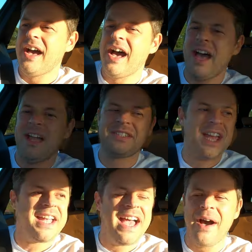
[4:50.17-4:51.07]
uh,
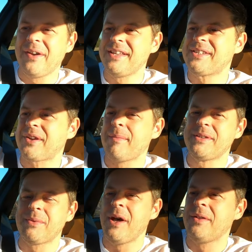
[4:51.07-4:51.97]
check it out on
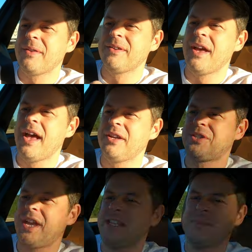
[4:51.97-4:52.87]
Instagram as well, uh,
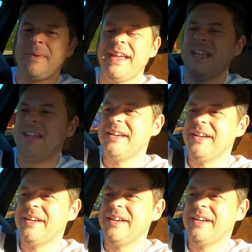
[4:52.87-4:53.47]
Chez Pink.